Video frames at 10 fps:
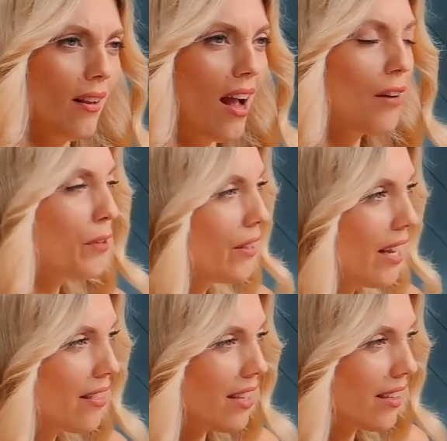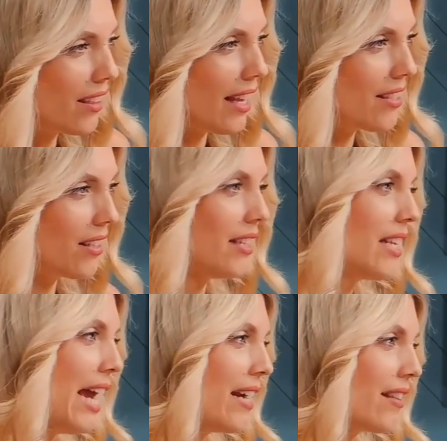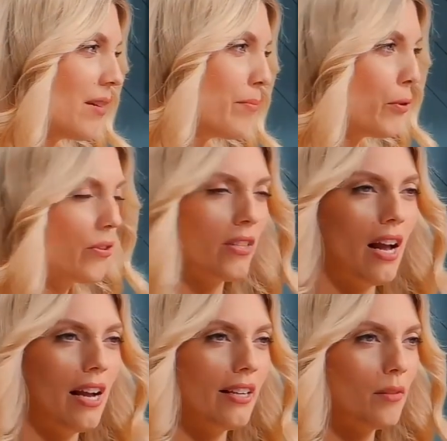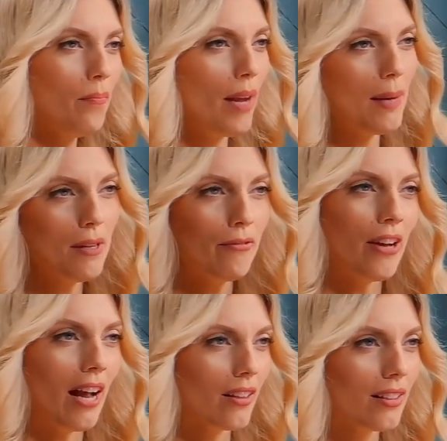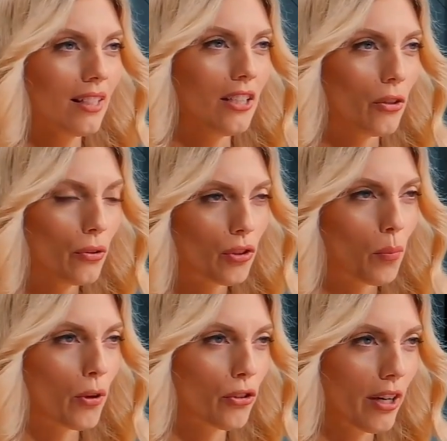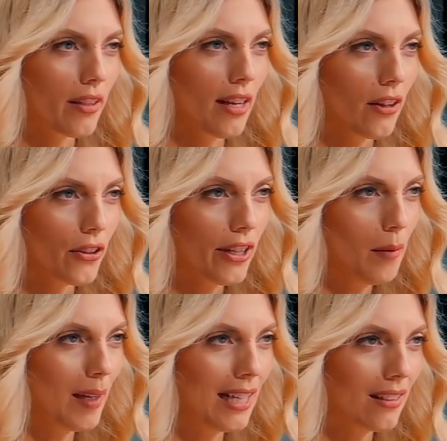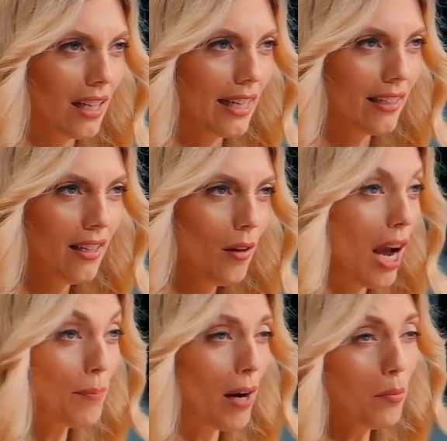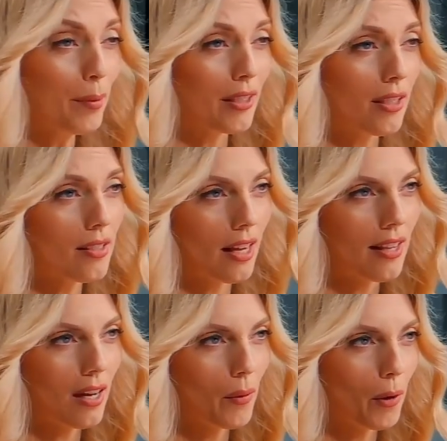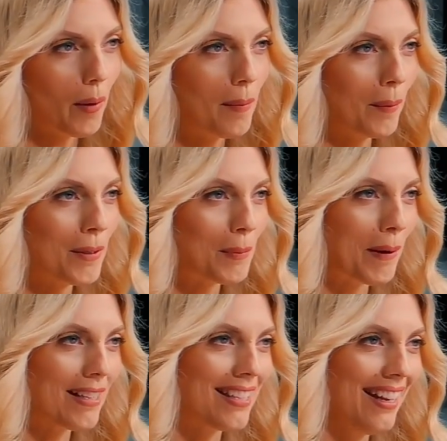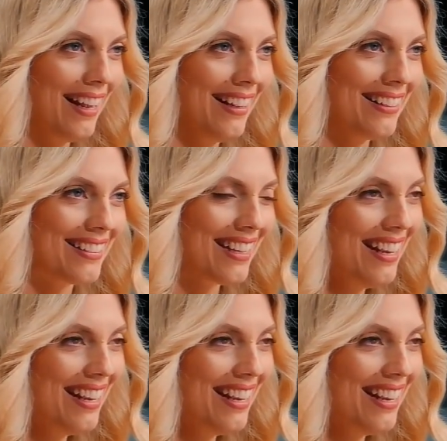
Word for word: I really, I think that that's an attack that both sides maybe validly use to portray the other in a bad light. I probably did say that when Obama was president,